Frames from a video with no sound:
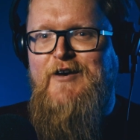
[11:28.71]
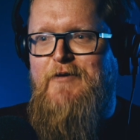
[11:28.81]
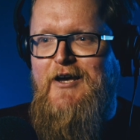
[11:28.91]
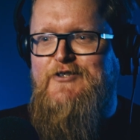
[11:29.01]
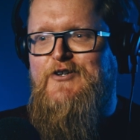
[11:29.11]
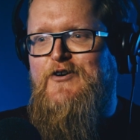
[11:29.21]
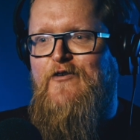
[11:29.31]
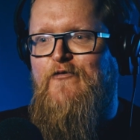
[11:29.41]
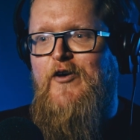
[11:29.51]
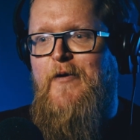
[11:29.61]
like when I saw
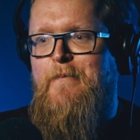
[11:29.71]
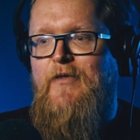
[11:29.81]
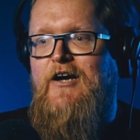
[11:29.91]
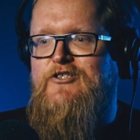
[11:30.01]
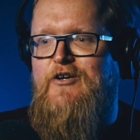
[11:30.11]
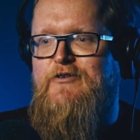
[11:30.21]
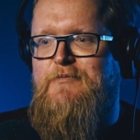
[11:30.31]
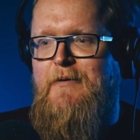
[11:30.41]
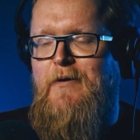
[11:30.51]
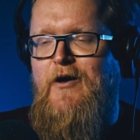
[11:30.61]
your film, I showed it
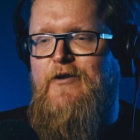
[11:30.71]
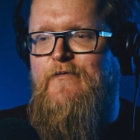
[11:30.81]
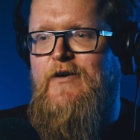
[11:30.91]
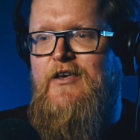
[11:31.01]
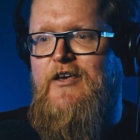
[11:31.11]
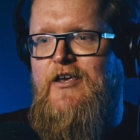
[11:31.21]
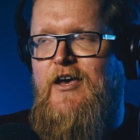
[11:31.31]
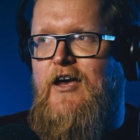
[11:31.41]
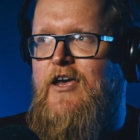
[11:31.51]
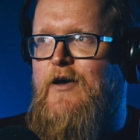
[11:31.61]
to my partner Vicky.